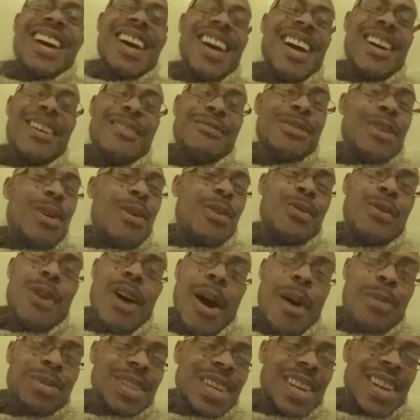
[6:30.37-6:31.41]
I have no
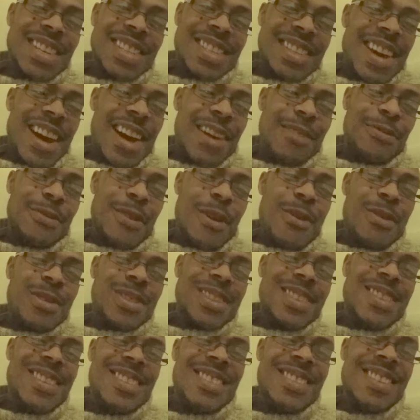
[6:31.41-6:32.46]
qualms against gay
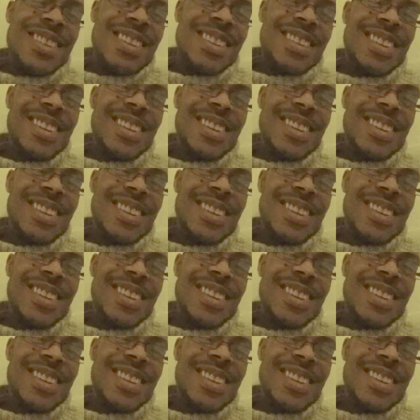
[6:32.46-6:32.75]
folks.